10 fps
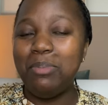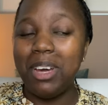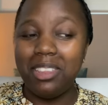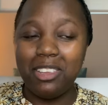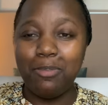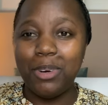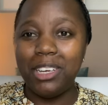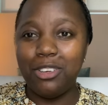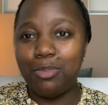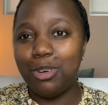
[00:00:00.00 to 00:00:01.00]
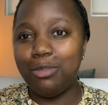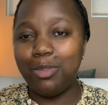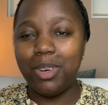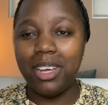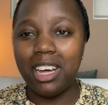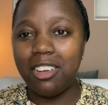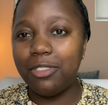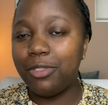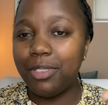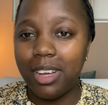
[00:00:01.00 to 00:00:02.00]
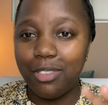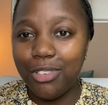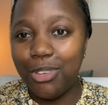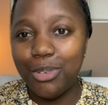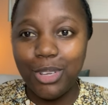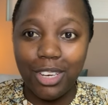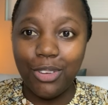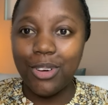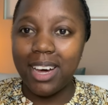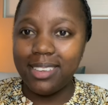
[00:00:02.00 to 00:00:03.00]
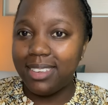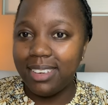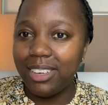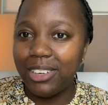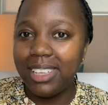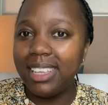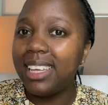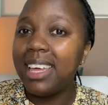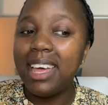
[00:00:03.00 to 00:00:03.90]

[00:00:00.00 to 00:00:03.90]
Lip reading: By this point, you probably have a few in your arsenal.